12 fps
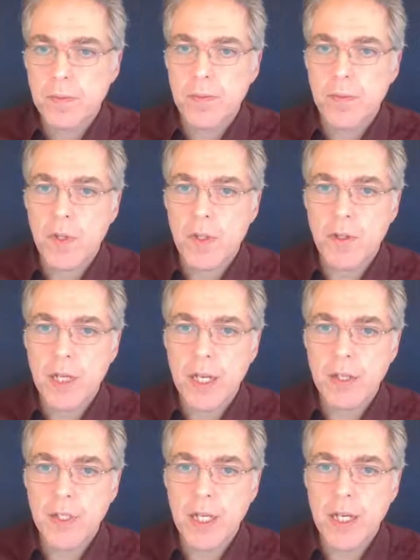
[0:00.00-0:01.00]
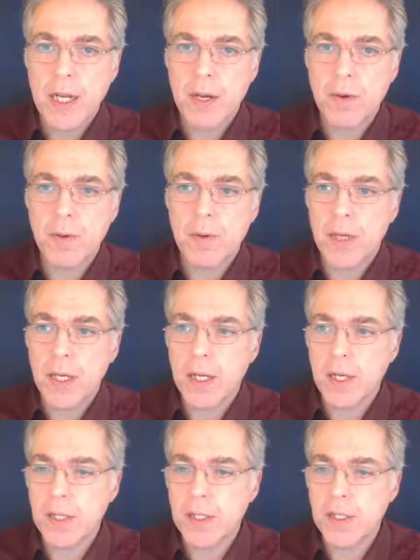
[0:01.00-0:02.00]
So here you see now
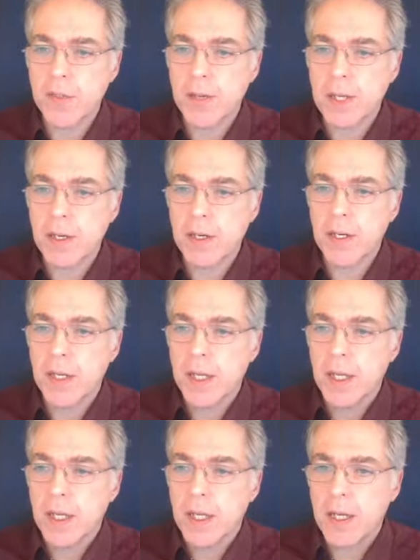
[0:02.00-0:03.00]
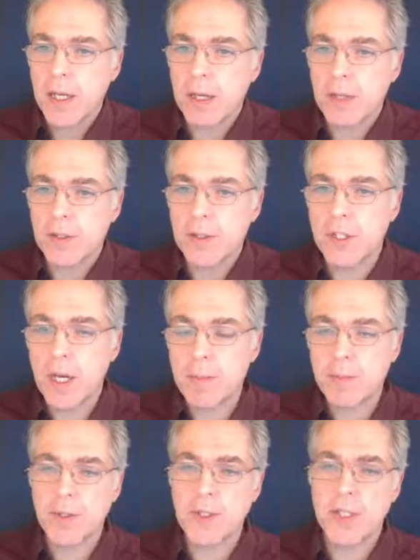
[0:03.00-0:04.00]
in this figure on the top,
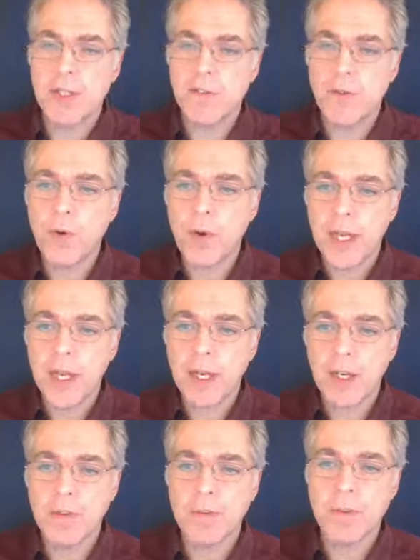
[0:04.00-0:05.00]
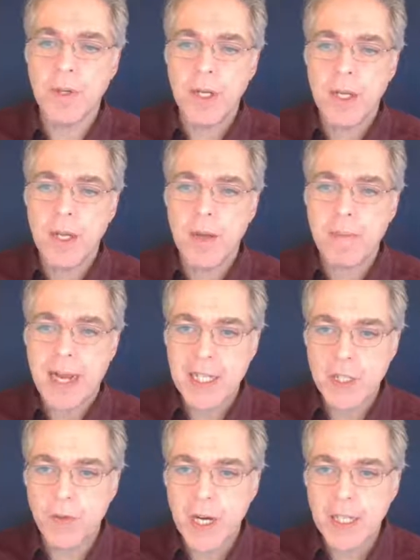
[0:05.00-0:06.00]
you see the 4 helium mass
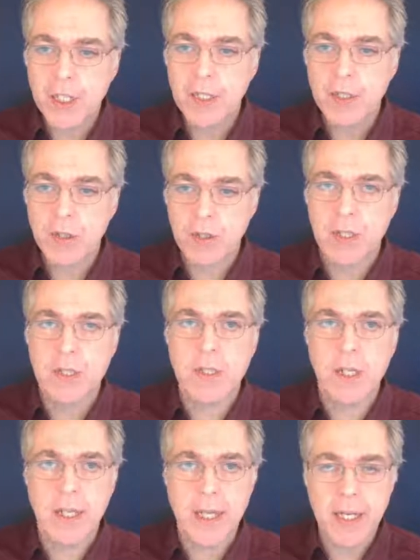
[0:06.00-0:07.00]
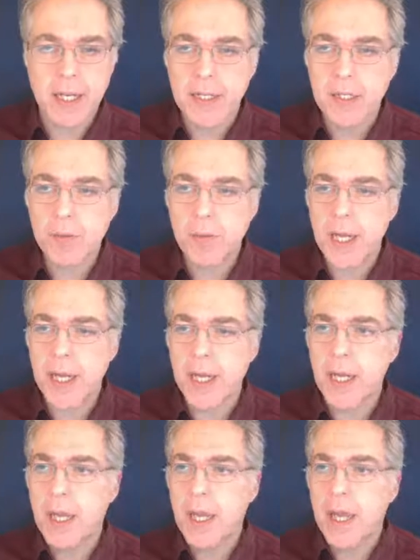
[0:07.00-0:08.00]
fraction. So this is a linear display
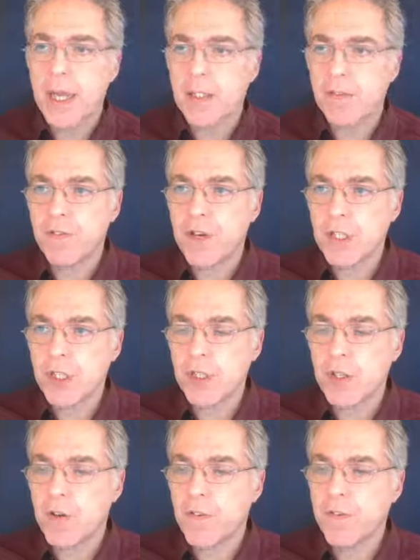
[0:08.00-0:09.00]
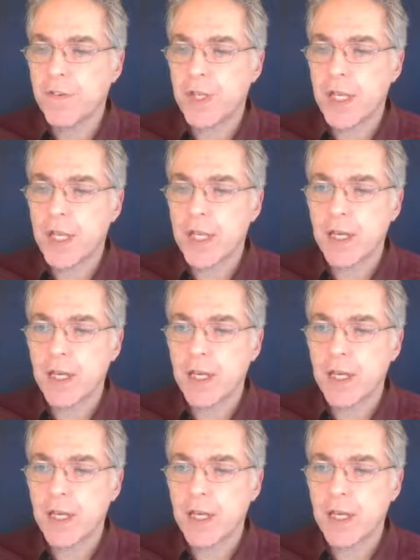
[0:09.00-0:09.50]
as a function of the